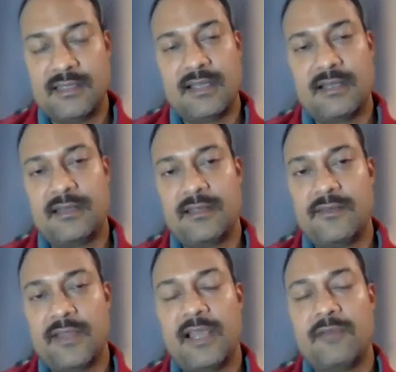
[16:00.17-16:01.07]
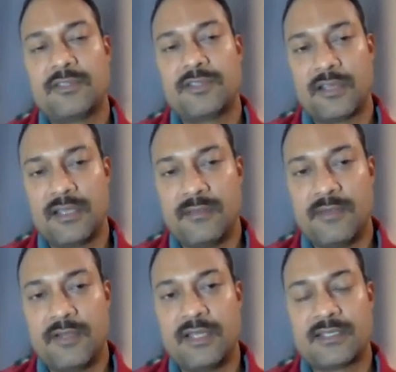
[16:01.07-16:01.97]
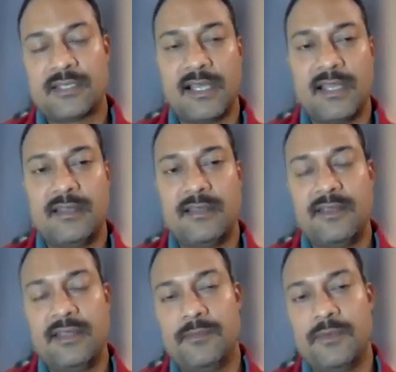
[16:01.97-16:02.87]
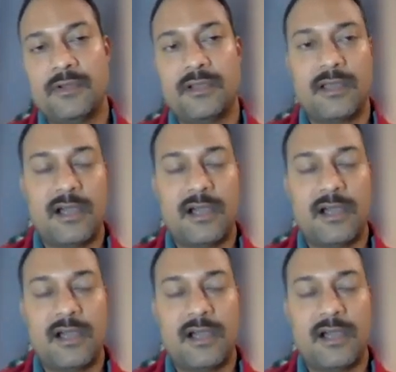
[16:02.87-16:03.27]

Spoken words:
that when I was talking about that slide, input,